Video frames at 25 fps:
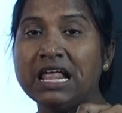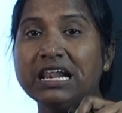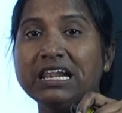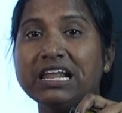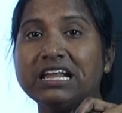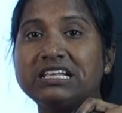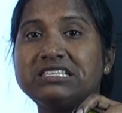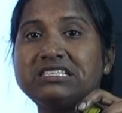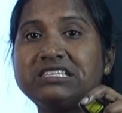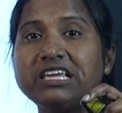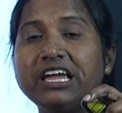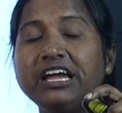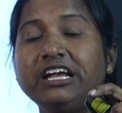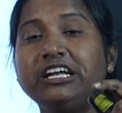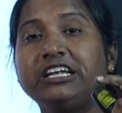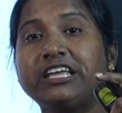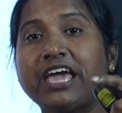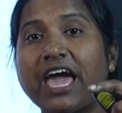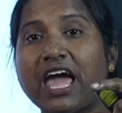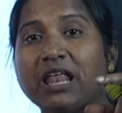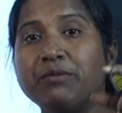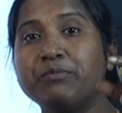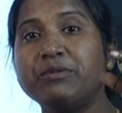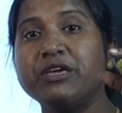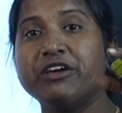Let's say it
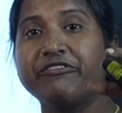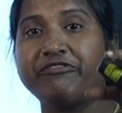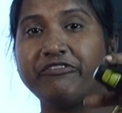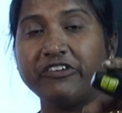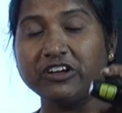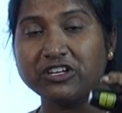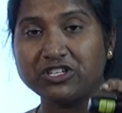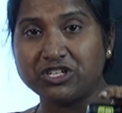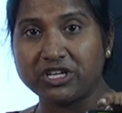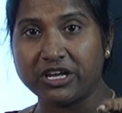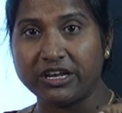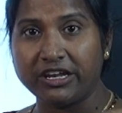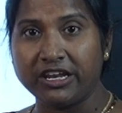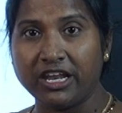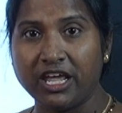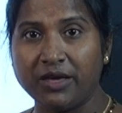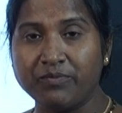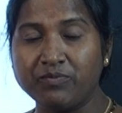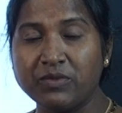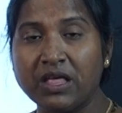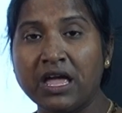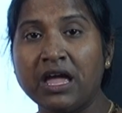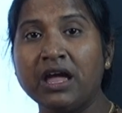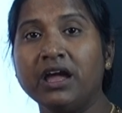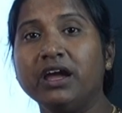can be a function
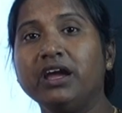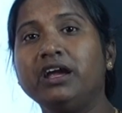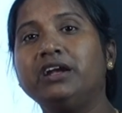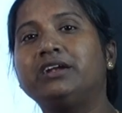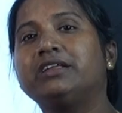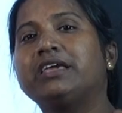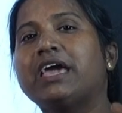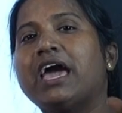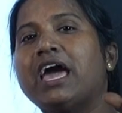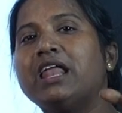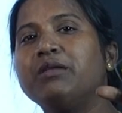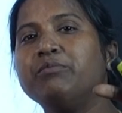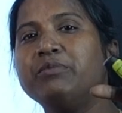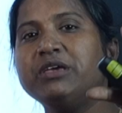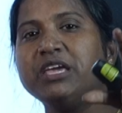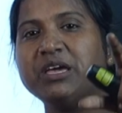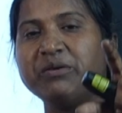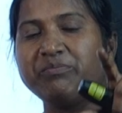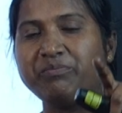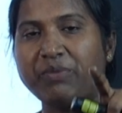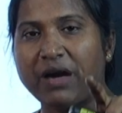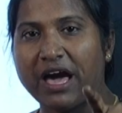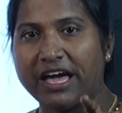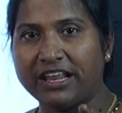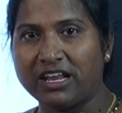name, it can be
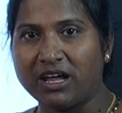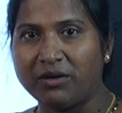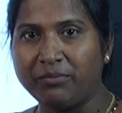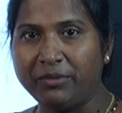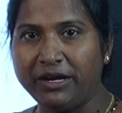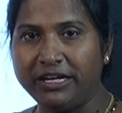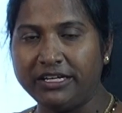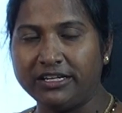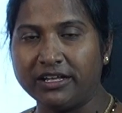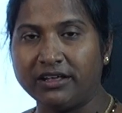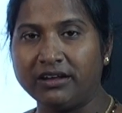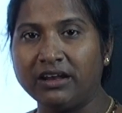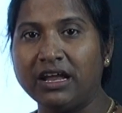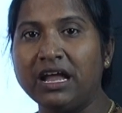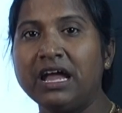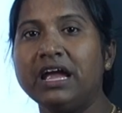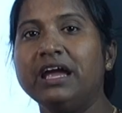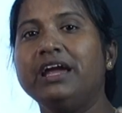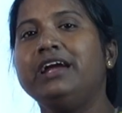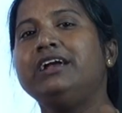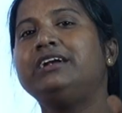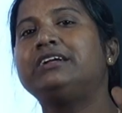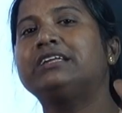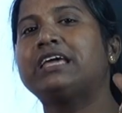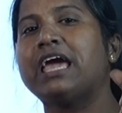a parameter,
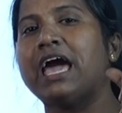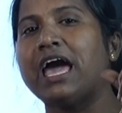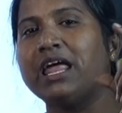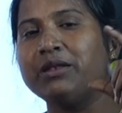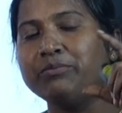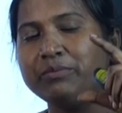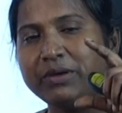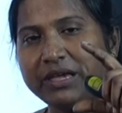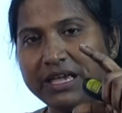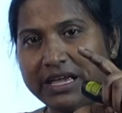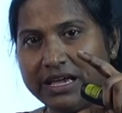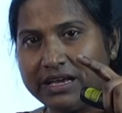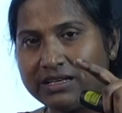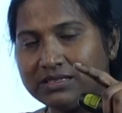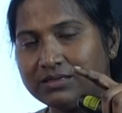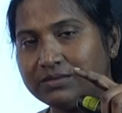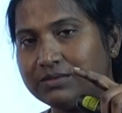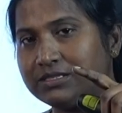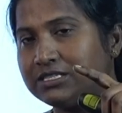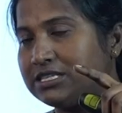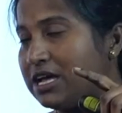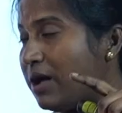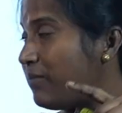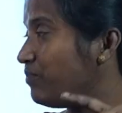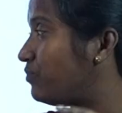it can be a
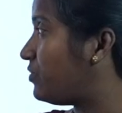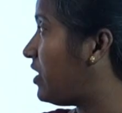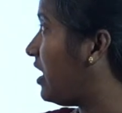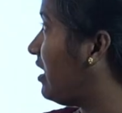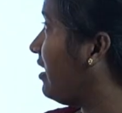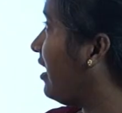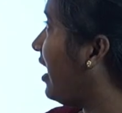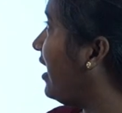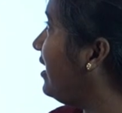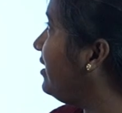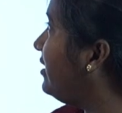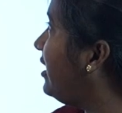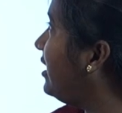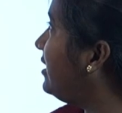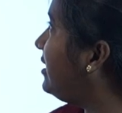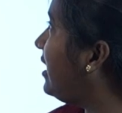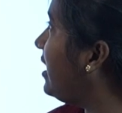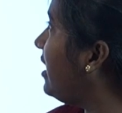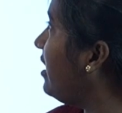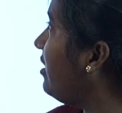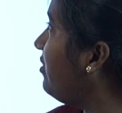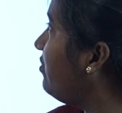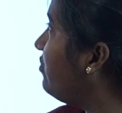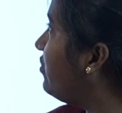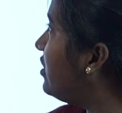something
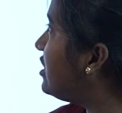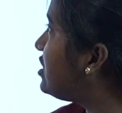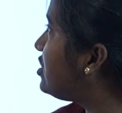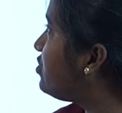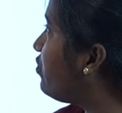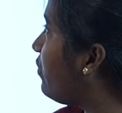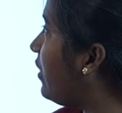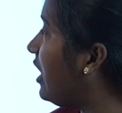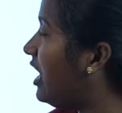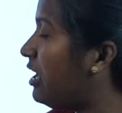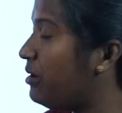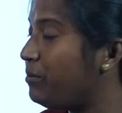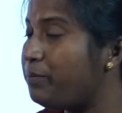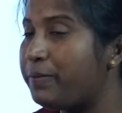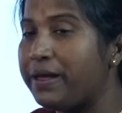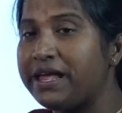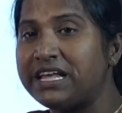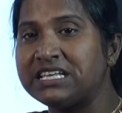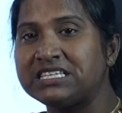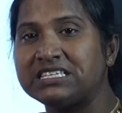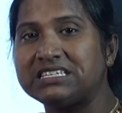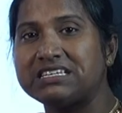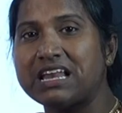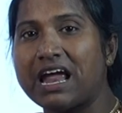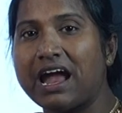entity which will
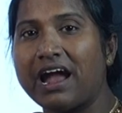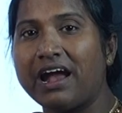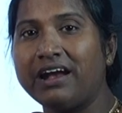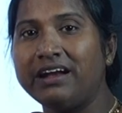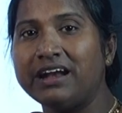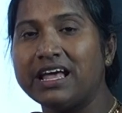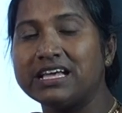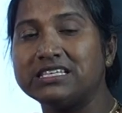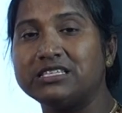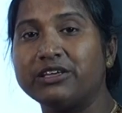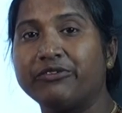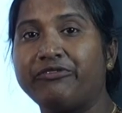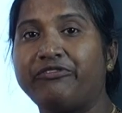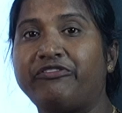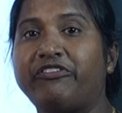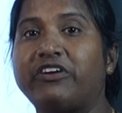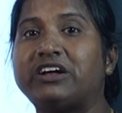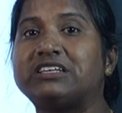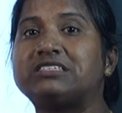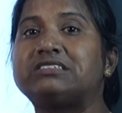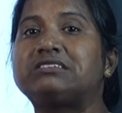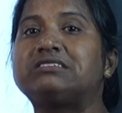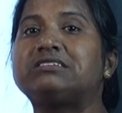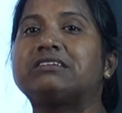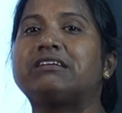be stand as a
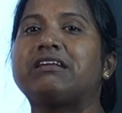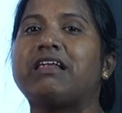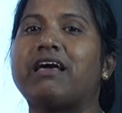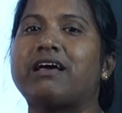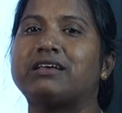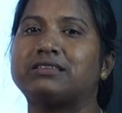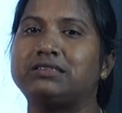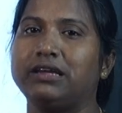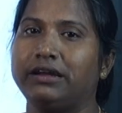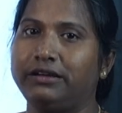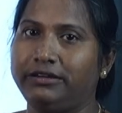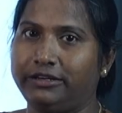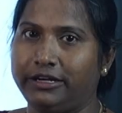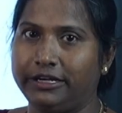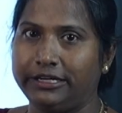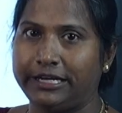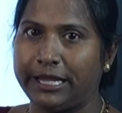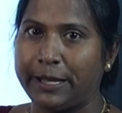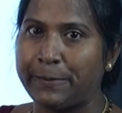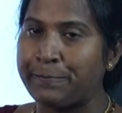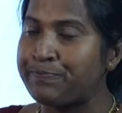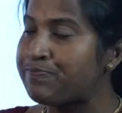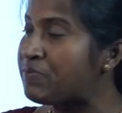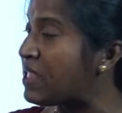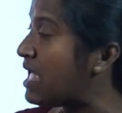first class
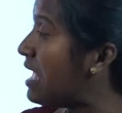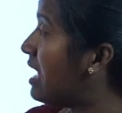entity.